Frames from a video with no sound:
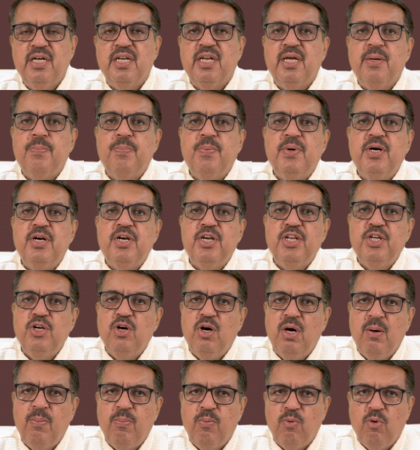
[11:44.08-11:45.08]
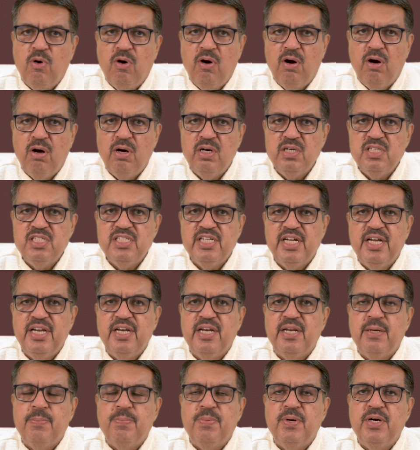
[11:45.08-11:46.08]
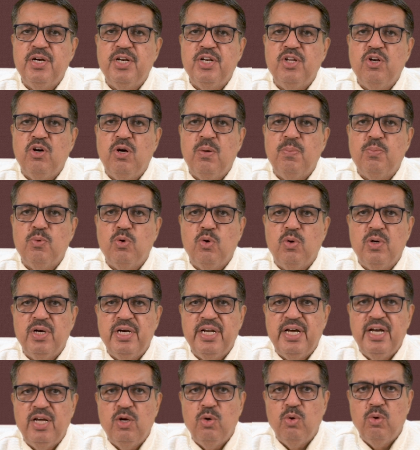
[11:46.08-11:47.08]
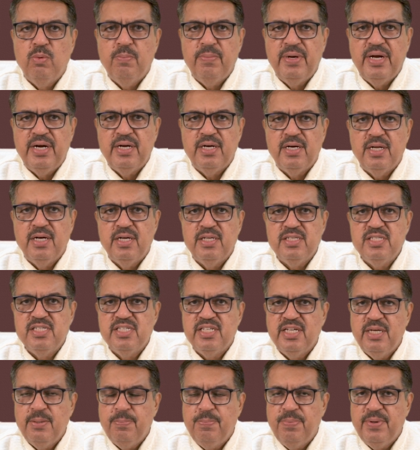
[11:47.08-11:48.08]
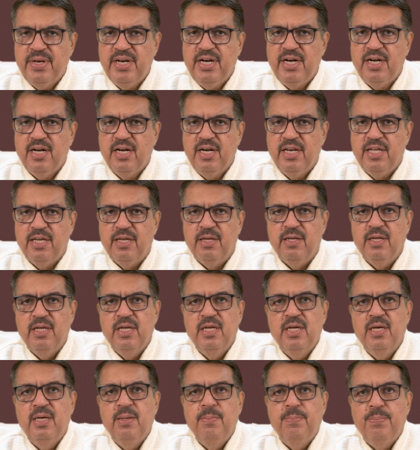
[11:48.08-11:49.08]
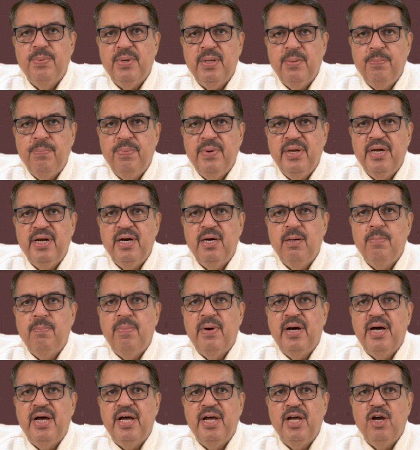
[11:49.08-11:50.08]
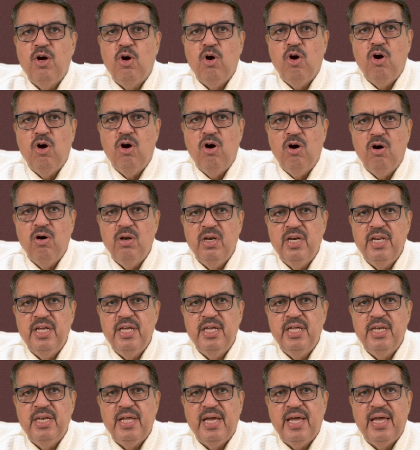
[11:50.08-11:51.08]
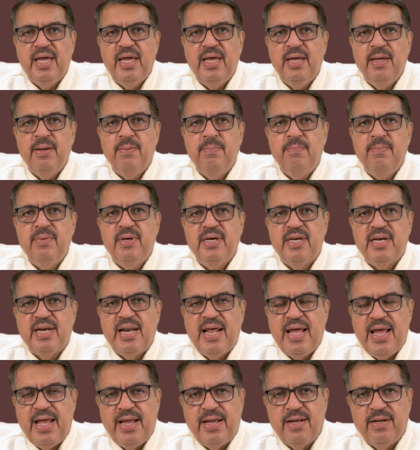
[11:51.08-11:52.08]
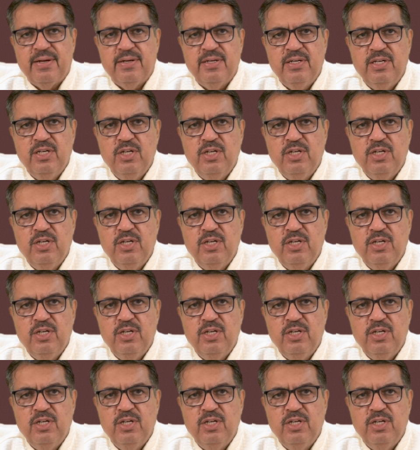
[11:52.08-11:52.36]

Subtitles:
Repertory of warts and repertory of condylomata separately prepared by Olin M. Drake.